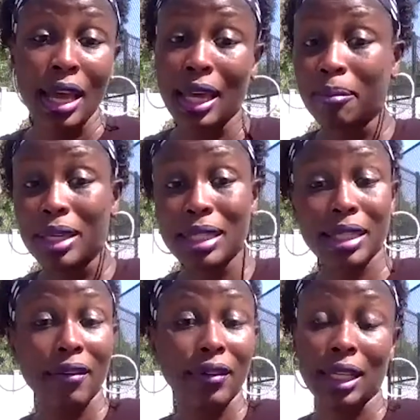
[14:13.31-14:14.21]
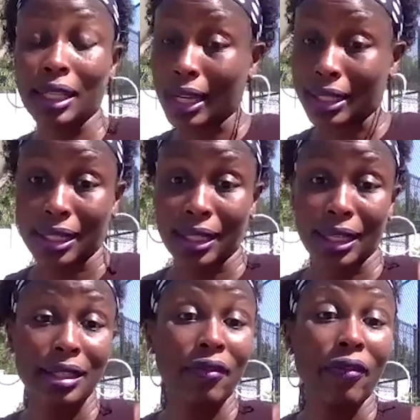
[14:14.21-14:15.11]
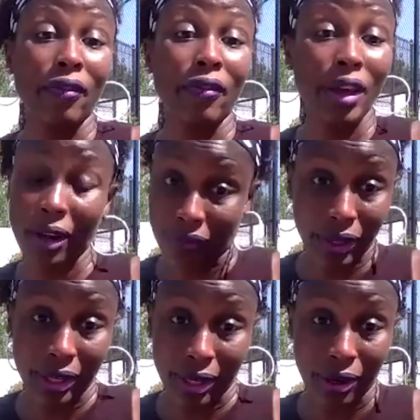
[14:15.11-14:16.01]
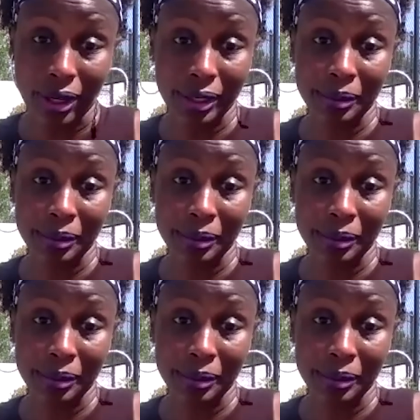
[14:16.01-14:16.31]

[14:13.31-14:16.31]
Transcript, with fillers: in the midst of an election is very very hard